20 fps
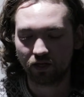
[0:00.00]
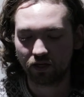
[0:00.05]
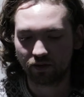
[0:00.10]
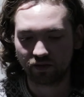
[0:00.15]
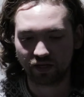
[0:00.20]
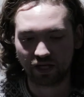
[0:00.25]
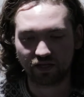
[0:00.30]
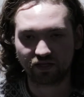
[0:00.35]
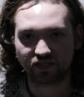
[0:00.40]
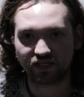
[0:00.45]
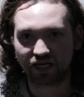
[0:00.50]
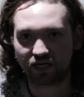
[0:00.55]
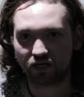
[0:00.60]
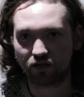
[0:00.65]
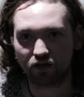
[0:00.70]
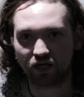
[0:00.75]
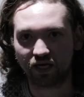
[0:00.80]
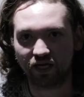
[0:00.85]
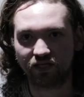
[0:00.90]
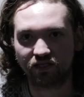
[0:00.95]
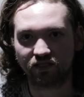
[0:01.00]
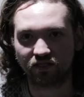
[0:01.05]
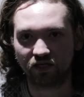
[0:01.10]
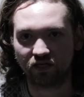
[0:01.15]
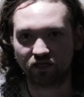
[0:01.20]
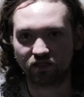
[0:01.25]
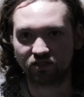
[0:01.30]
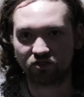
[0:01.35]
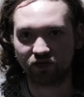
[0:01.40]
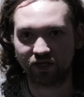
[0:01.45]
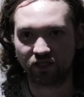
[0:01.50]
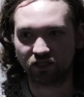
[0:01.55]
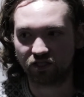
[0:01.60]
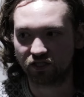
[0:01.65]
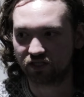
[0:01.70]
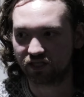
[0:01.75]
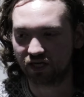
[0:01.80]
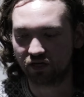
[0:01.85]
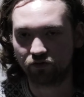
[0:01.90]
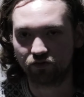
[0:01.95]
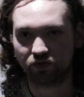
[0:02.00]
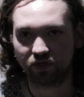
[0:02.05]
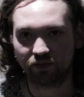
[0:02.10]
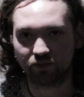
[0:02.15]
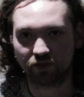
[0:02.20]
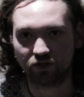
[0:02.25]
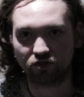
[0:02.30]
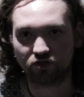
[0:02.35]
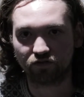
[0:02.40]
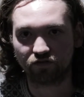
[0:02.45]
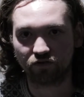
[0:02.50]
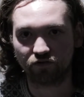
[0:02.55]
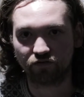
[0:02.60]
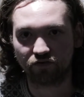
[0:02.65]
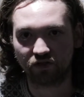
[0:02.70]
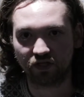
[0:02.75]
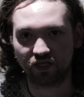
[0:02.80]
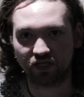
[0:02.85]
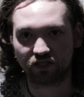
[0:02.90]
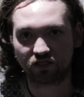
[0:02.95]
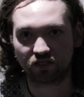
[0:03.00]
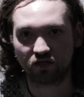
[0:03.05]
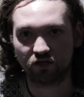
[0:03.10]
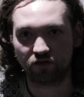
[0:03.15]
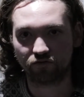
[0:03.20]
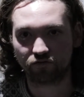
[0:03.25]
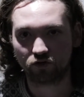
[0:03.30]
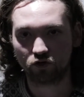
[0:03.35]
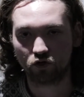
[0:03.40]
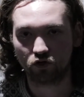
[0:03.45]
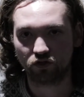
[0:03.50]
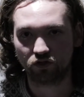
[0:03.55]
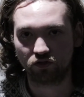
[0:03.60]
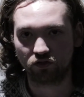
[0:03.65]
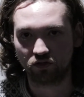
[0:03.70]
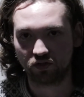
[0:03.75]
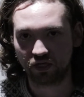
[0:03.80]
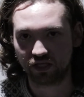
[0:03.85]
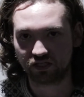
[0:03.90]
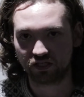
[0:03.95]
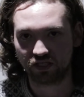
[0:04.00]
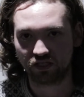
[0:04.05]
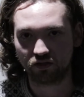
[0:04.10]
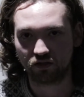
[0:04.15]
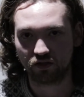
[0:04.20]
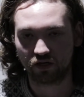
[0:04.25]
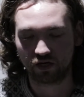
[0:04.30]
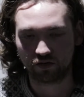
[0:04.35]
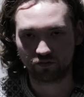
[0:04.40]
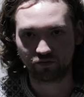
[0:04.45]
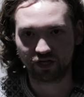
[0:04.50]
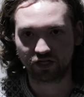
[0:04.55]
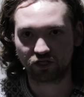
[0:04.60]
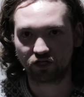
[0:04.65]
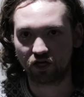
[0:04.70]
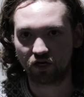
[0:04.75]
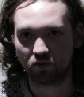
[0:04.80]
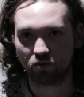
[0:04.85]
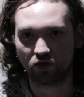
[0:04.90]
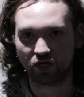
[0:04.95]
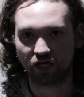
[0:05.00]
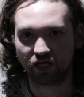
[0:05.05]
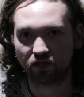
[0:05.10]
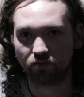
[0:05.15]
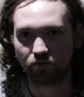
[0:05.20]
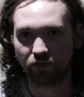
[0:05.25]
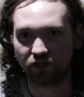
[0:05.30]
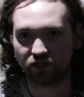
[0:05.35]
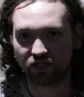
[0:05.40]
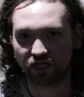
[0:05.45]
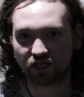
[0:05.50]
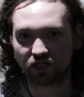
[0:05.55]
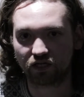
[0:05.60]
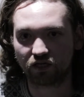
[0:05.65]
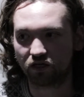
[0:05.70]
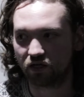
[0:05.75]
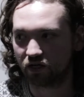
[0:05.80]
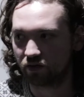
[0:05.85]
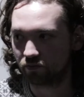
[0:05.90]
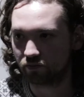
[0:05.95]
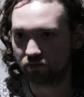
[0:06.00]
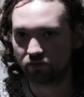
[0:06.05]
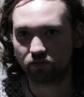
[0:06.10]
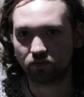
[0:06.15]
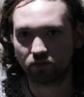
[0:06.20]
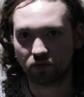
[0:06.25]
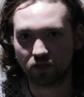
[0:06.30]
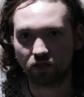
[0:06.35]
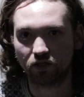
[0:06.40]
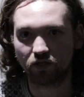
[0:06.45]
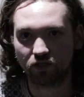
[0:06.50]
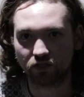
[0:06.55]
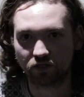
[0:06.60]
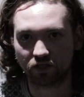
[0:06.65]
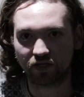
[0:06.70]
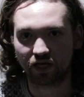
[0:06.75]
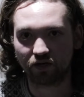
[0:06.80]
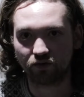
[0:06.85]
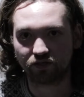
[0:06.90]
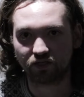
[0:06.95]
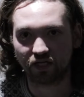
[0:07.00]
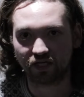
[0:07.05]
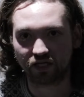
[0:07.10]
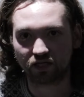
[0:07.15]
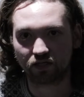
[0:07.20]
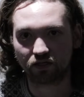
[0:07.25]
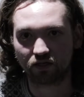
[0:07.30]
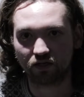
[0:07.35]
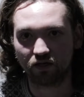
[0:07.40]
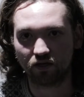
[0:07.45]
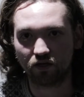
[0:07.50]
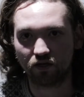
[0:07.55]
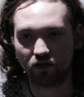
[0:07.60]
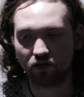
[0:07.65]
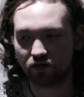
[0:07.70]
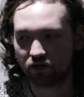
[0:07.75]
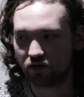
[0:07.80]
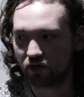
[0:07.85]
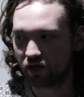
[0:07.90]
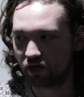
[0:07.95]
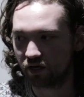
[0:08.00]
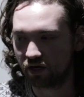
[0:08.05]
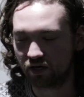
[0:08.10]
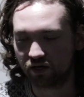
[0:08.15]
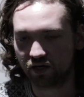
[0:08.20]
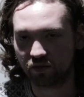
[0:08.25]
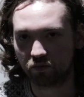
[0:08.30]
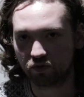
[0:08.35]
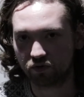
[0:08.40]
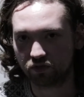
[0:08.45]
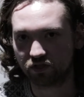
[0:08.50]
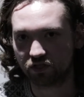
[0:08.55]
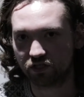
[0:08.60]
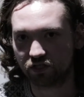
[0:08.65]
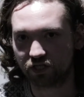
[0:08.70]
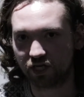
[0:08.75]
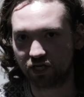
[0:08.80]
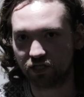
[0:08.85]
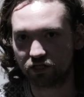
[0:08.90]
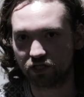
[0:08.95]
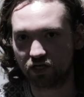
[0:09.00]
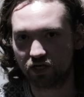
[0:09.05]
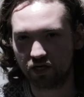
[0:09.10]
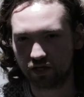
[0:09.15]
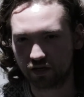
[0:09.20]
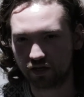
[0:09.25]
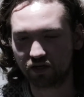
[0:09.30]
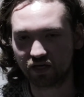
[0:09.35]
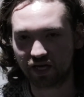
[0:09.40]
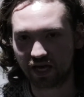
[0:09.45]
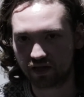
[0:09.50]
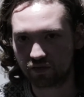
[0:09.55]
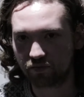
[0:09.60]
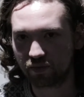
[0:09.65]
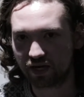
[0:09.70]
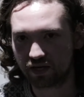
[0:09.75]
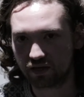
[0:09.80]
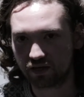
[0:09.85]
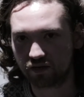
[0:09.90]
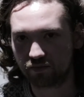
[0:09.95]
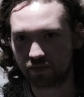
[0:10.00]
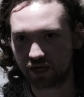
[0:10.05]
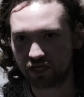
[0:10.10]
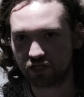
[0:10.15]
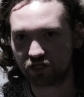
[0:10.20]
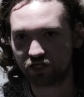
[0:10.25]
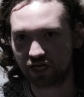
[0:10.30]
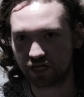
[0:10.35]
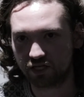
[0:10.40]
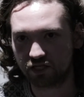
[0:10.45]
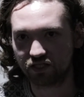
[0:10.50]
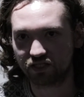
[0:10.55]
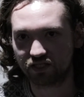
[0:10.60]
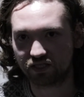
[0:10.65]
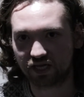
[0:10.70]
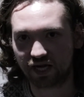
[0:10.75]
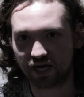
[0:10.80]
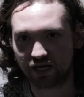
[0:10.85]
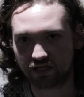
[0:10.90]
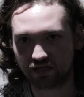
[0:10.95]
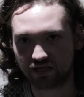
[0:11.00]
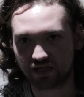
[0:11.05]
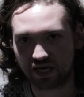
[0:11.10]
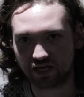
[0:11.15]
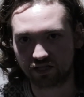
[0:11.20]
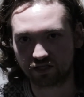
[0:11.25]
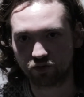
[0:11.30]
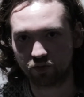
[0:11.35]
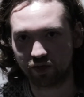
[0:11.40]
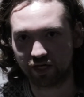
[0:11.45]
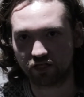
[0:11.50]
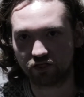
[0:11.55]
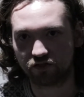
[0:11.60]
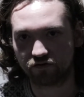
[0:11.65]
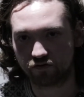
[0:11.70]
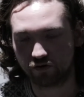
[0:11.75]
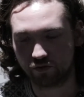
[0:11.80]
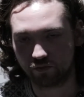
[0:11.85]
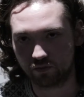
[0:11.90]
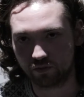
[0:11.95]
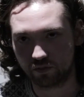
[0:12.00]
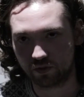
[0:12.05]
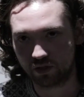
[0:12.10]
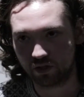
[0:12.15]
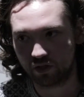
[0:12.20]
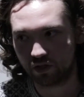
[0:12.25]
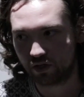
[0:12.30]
And then the second thing is that strings just sound really beautiful for this kind of chordal, deep, rich harmonic music. So that was an important change. The main change is that switch from